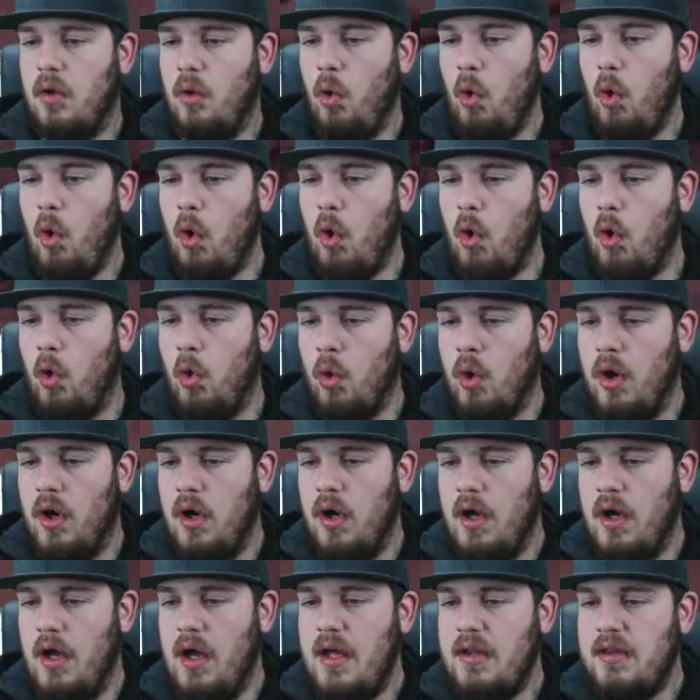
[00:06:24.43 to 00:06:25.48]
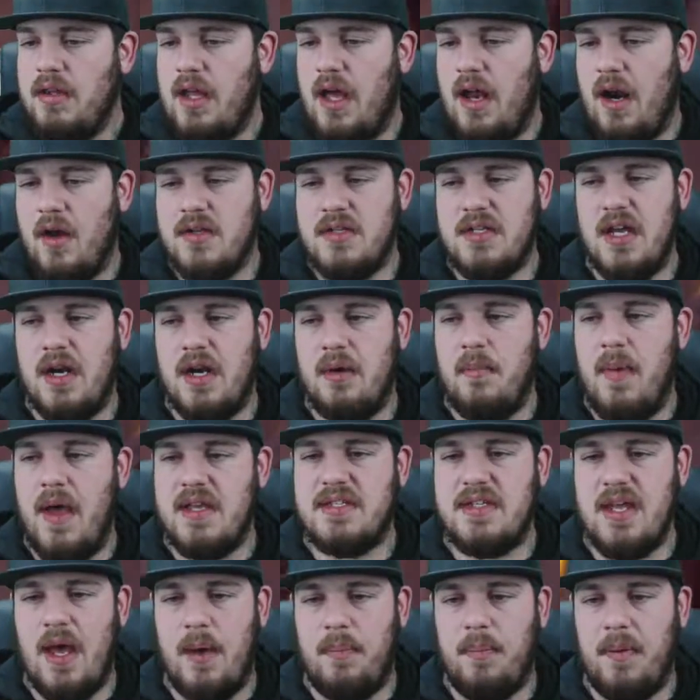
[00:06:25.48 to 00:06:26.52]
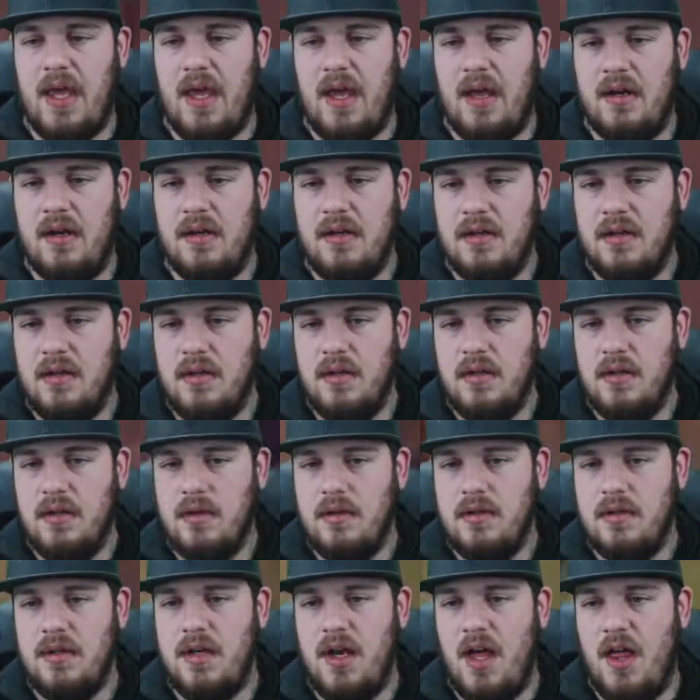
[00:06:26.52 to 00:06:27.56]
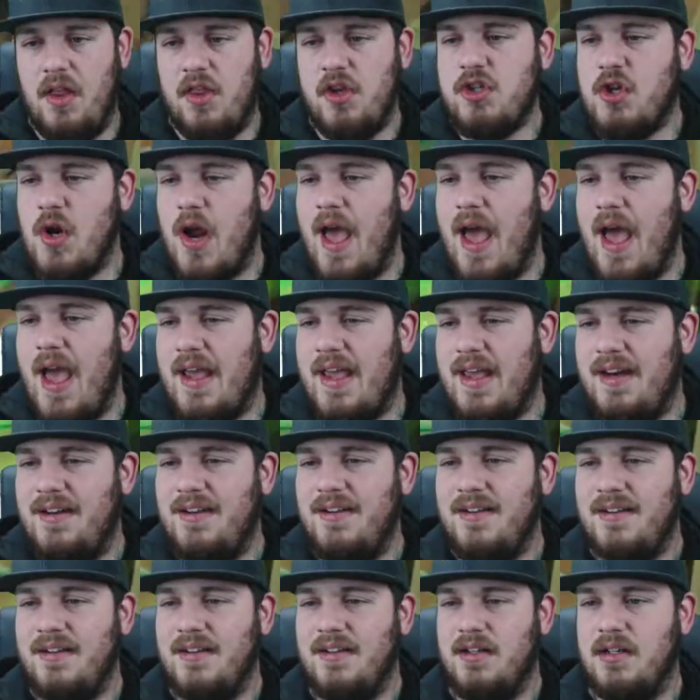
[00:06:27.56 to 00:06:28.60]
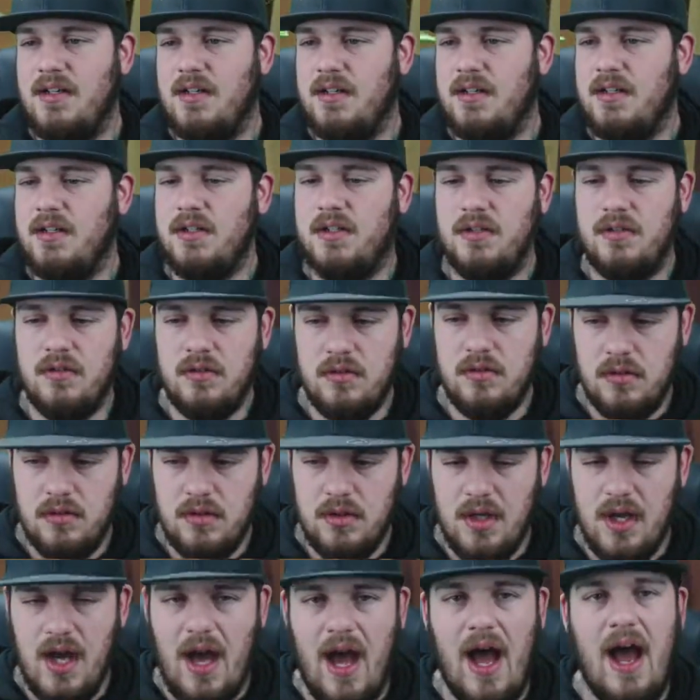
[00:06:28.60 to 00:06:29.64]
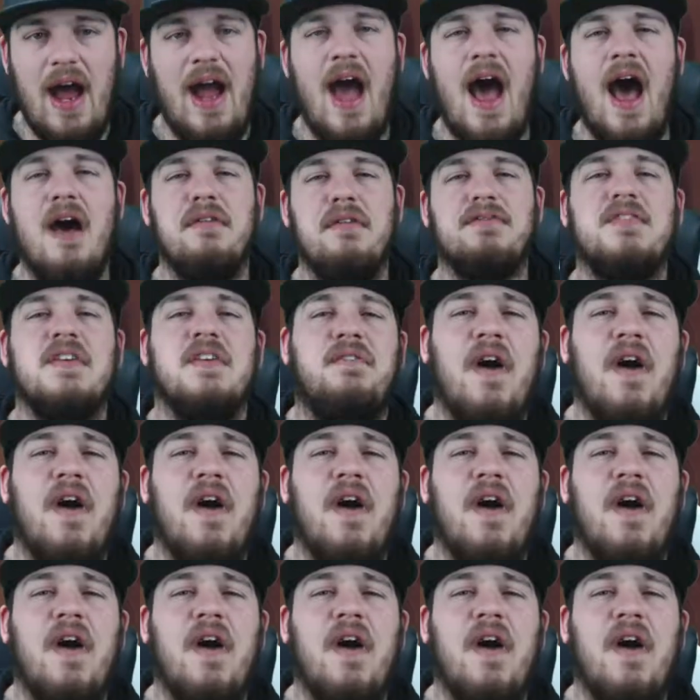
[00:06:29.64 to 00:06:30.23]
Ooh. Thought I was gonna mess up again. Another dragon. I have to